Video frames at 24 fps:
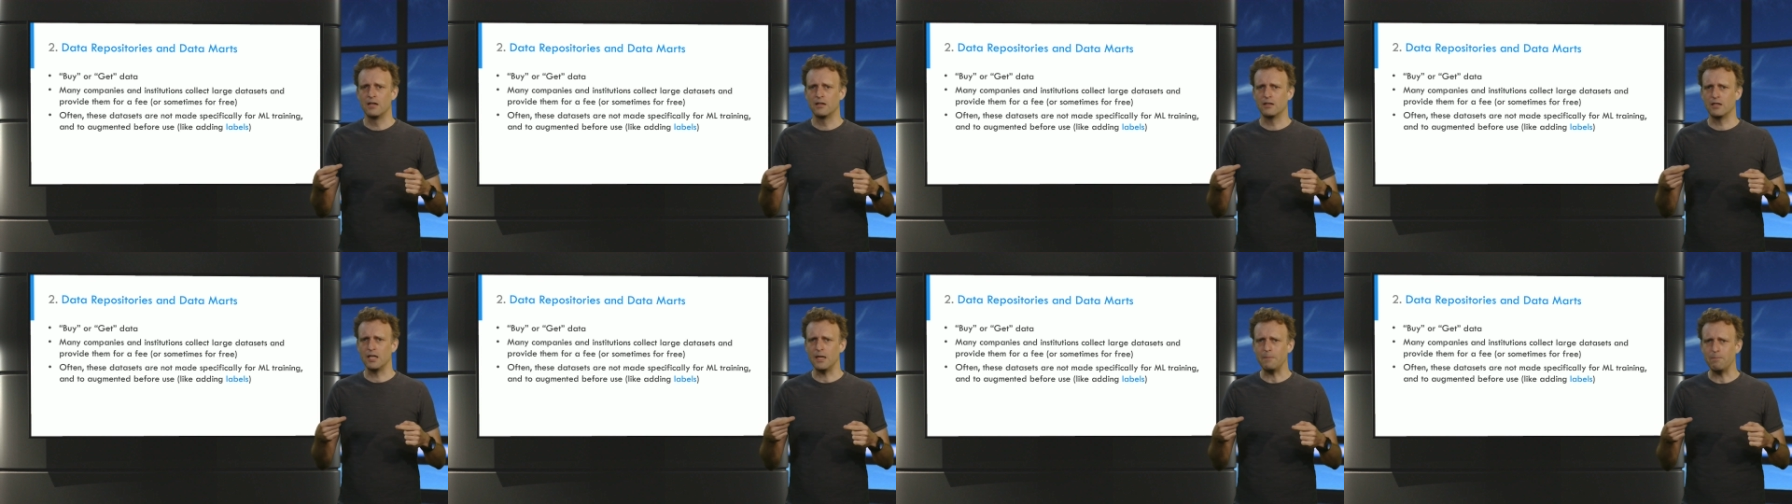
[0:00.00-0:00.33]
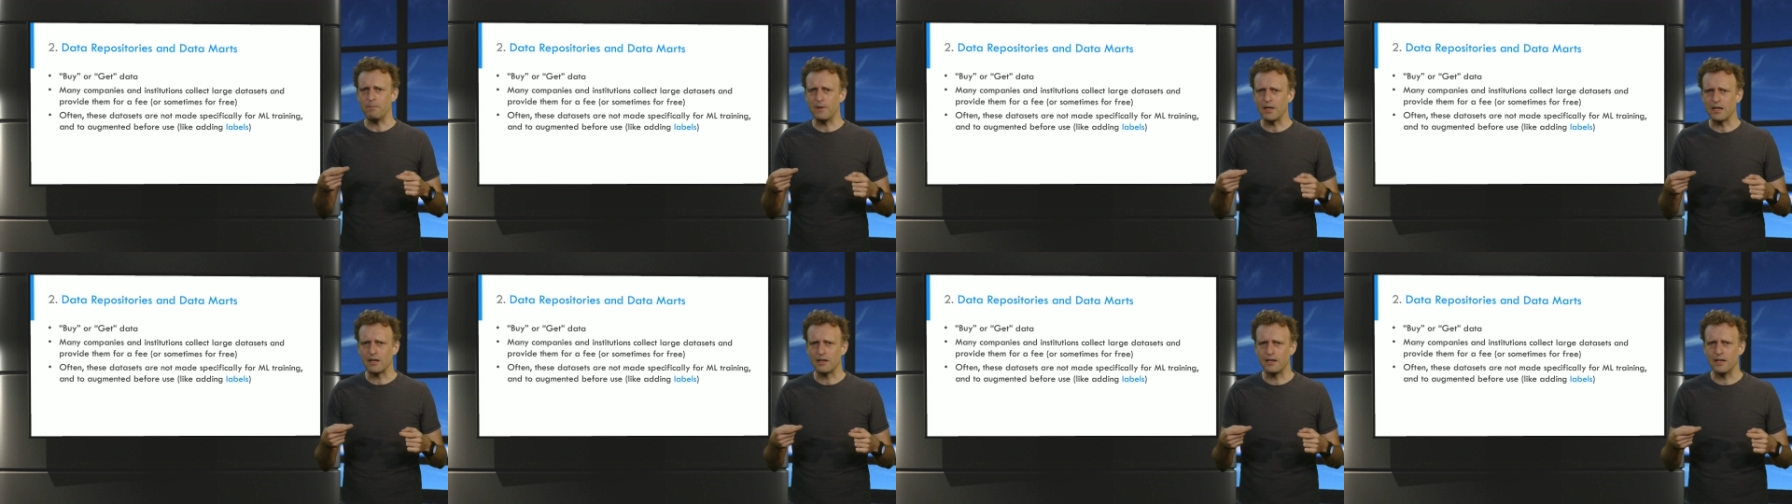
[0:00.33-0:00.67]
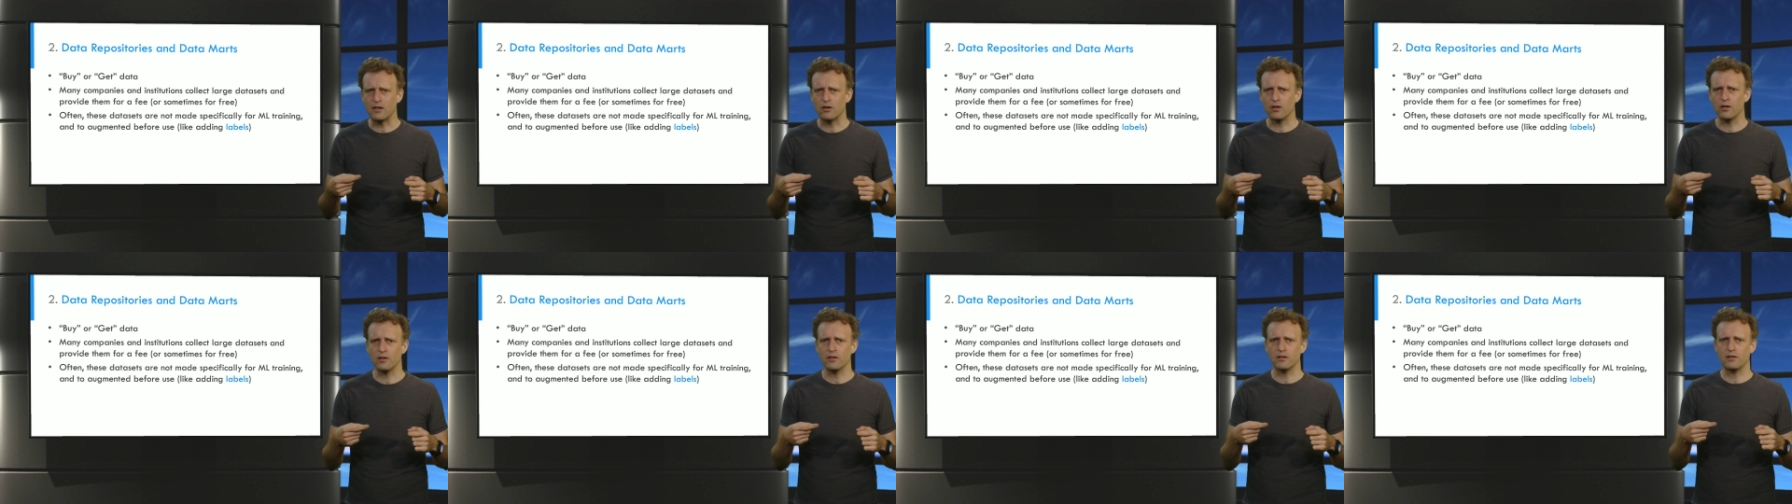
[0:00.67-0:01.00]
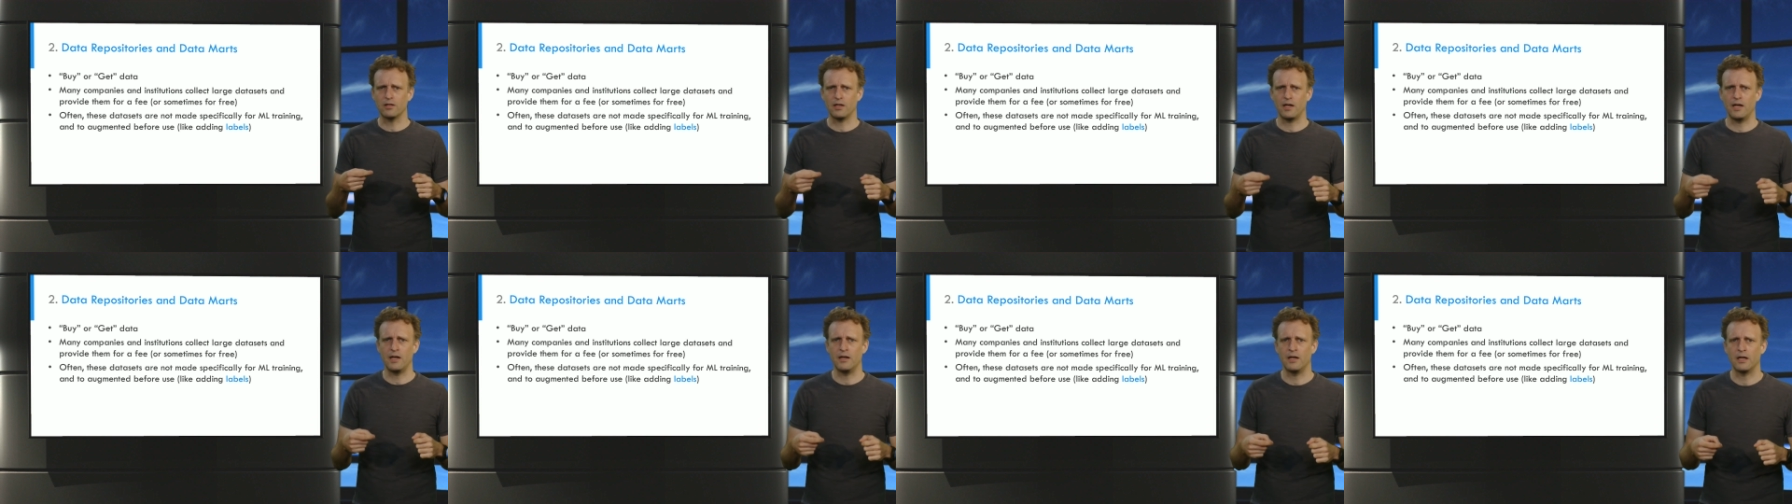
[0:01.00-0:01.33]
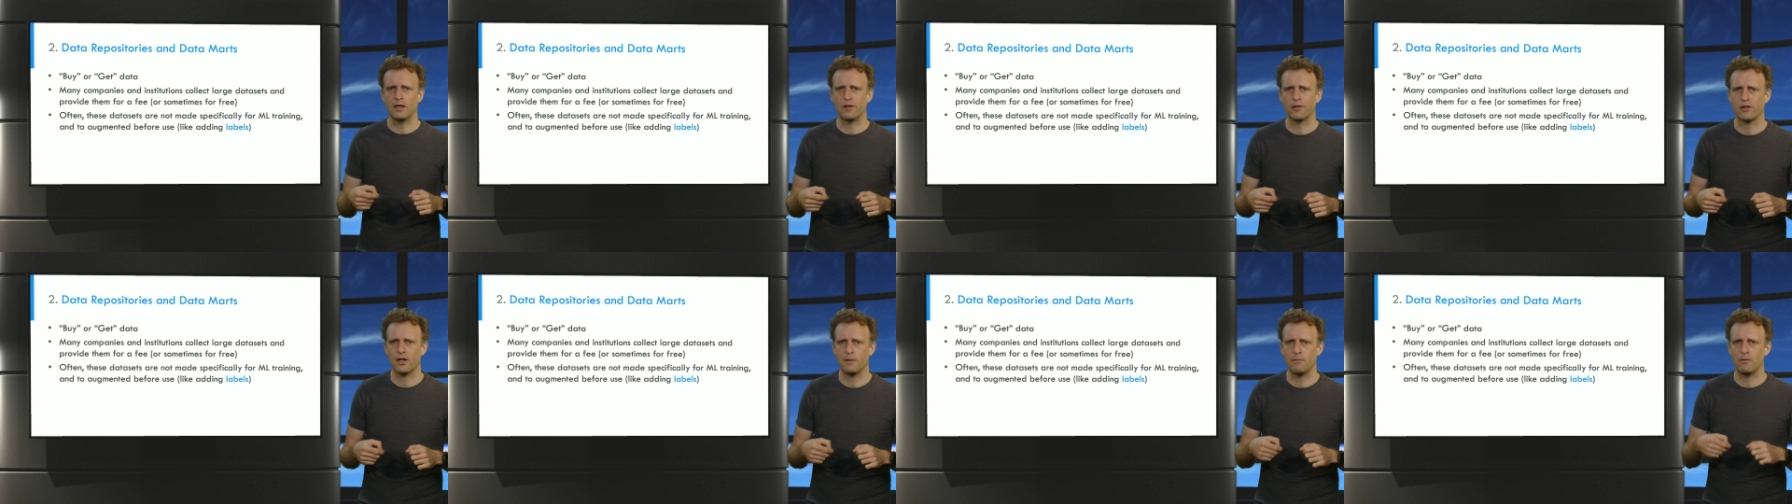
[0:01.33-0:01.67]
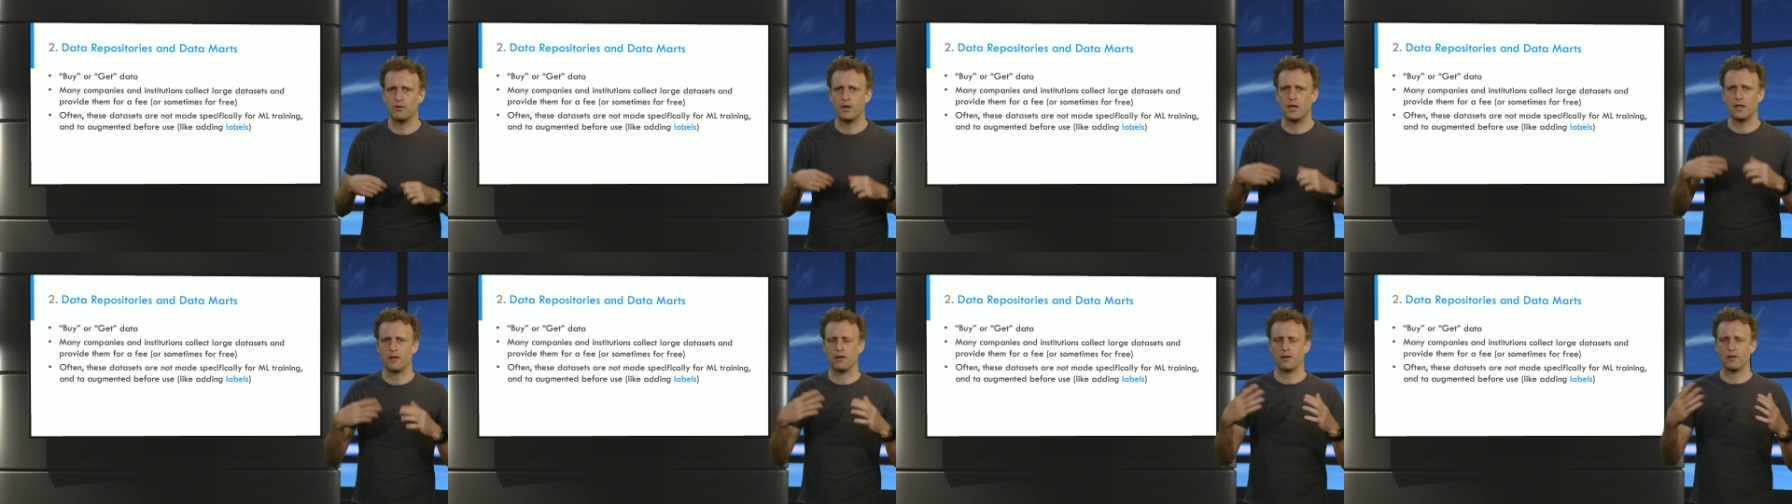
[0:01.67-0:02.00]
typically containing
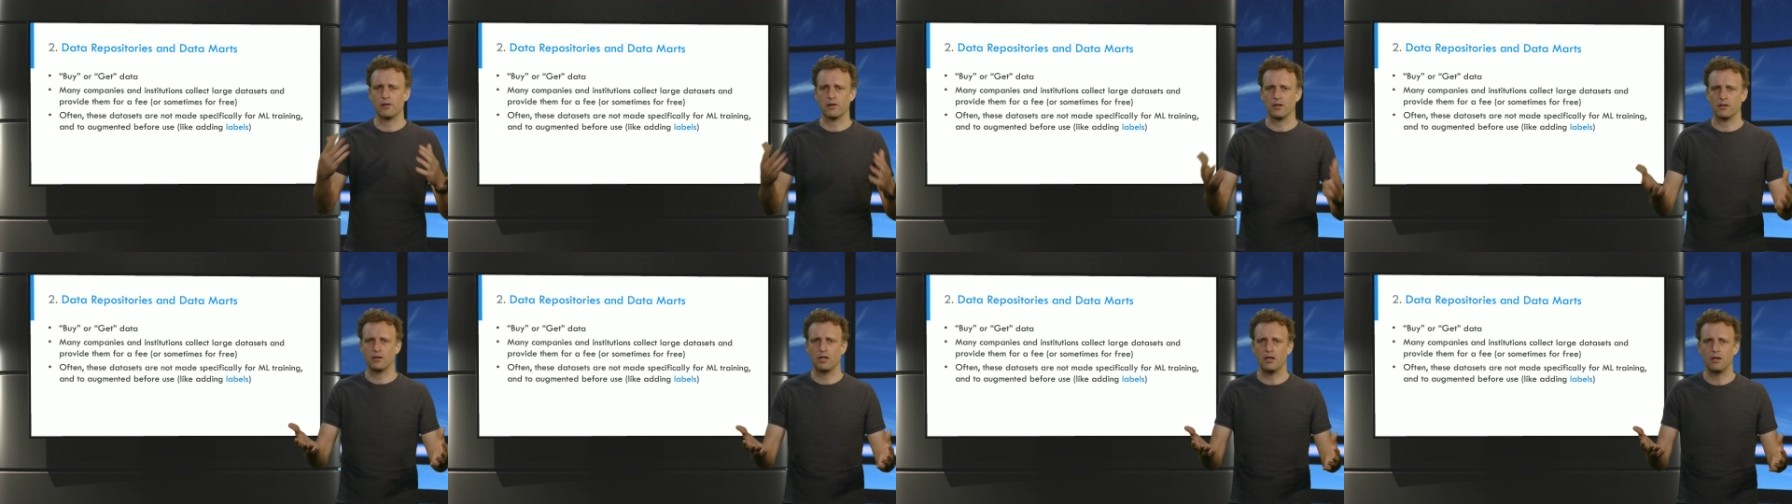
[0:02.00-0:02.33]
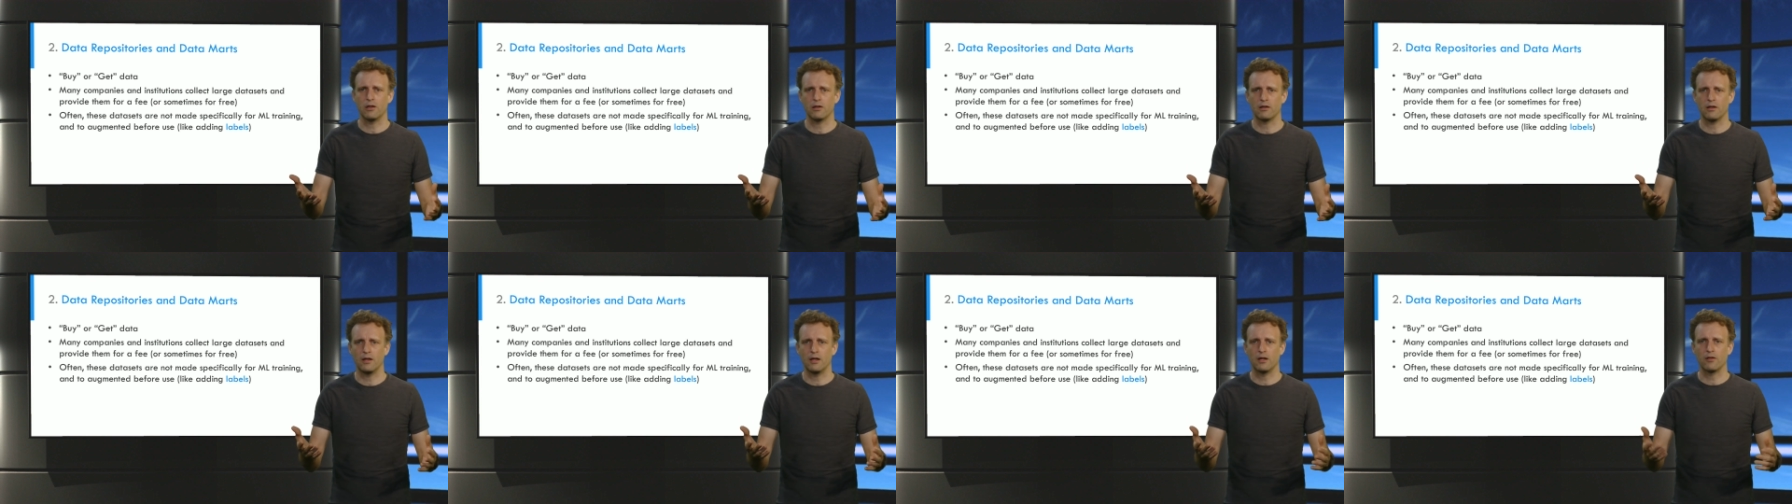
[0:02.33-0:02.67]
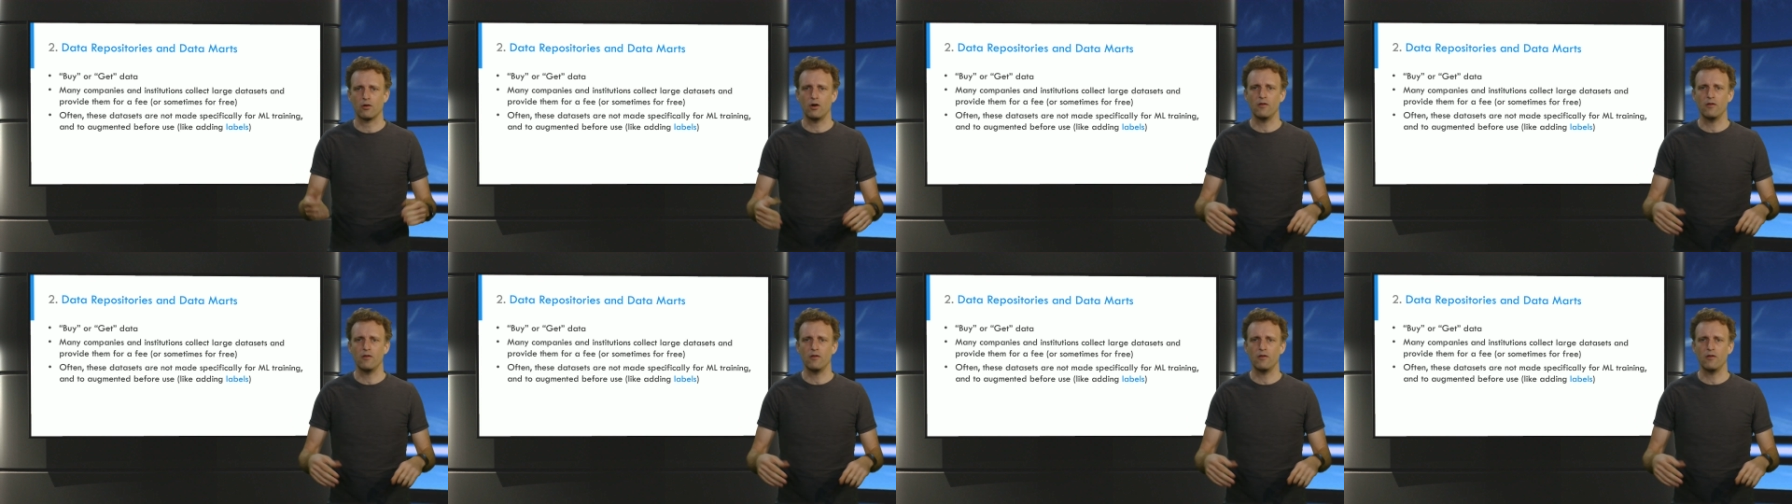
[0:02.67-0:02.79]
summarizing statistics